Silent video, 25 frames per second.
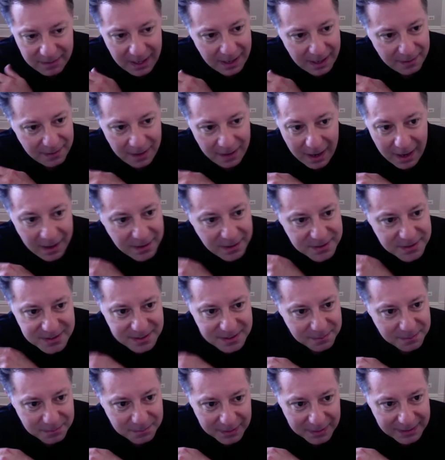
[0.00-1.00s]
hire
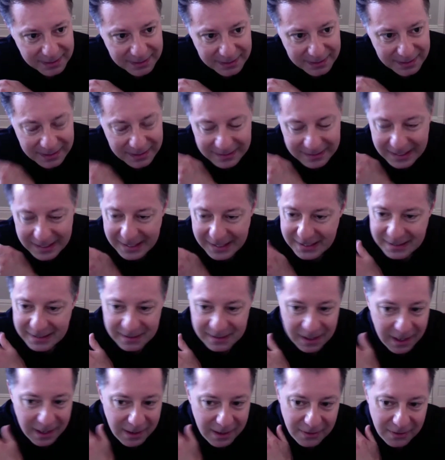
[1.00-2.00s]
somebody, and they didn't
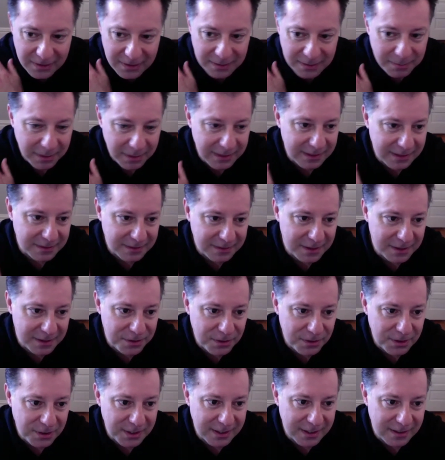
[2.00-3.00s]
hire anybody in the
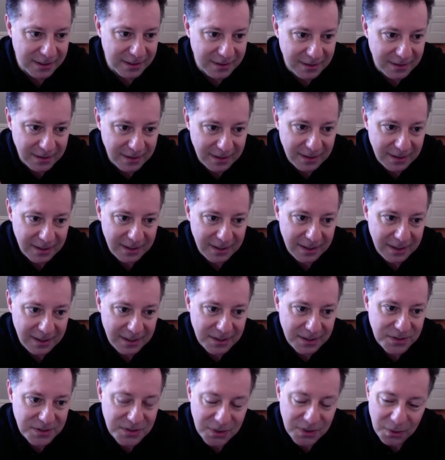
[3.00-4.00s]
third year.
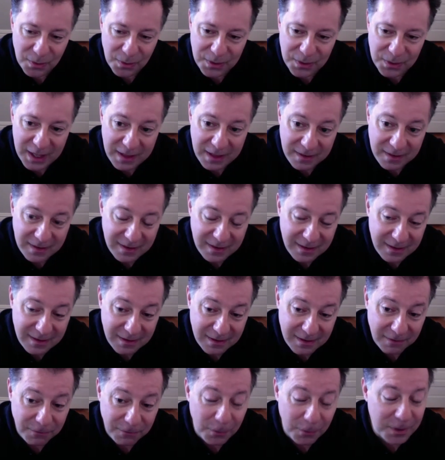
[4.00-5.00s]
So then
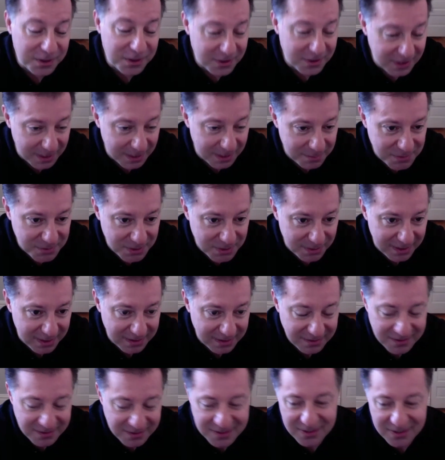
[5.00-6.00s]
the fourth year comes
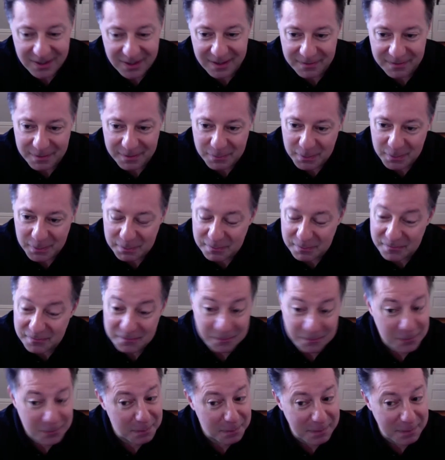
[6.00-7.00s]
around. Sorry if I'm
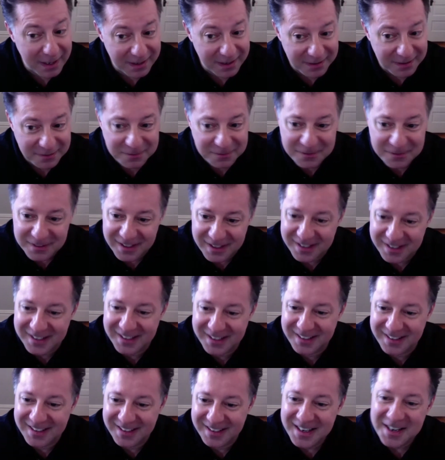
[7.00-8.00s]

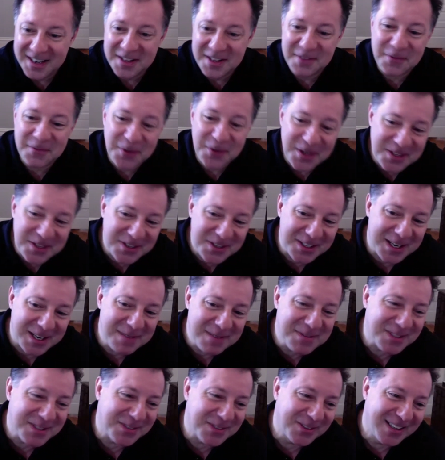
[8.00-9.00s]
repetitive. The fourth year
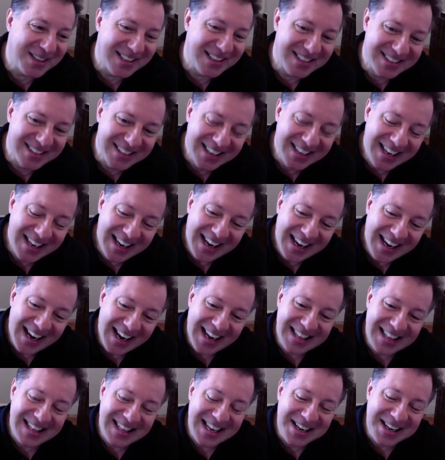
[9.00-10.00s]
comes around,
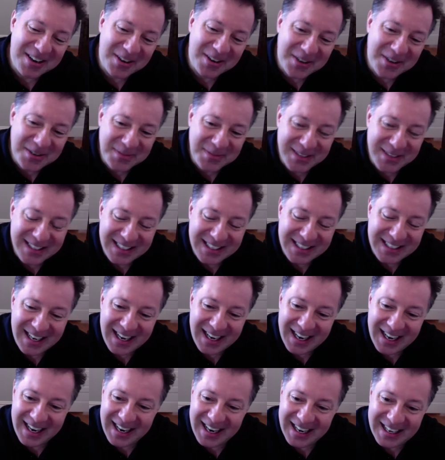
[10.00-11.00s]
and they called me,
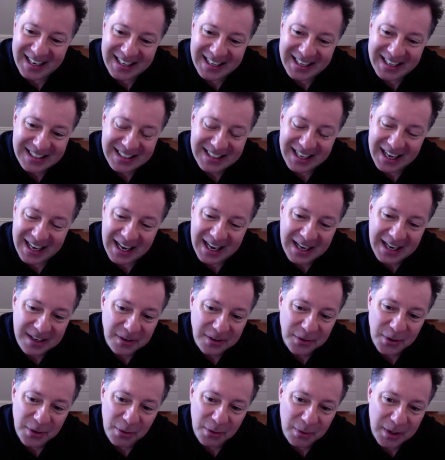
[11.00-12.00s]
and I
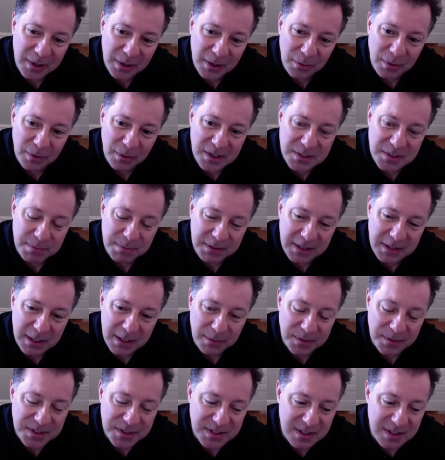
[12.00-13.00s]
don't know what it was, but there
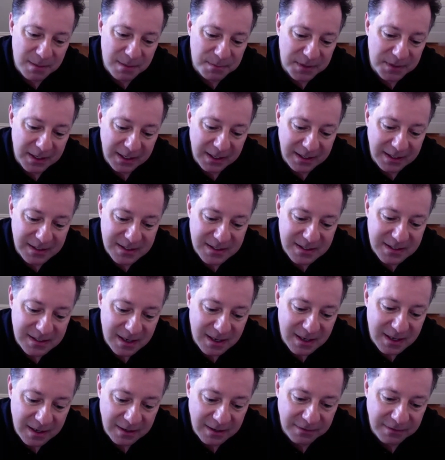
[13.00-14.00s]
was something
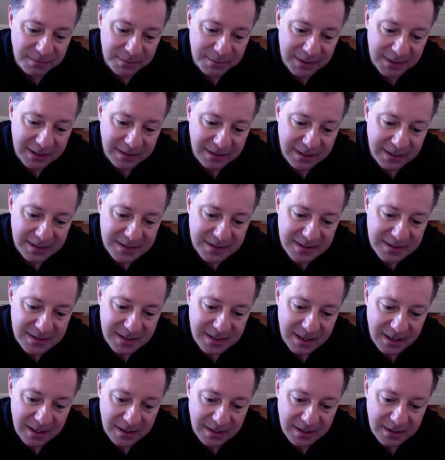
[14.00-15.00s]
inside of me that
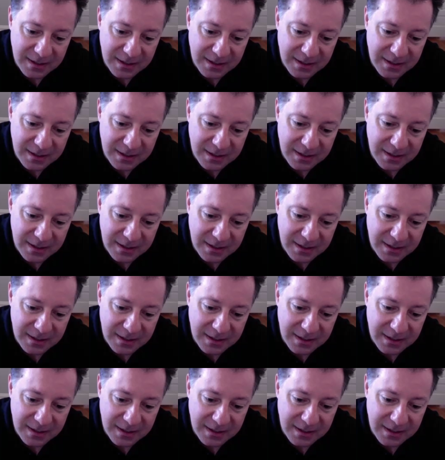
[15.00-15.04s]
said,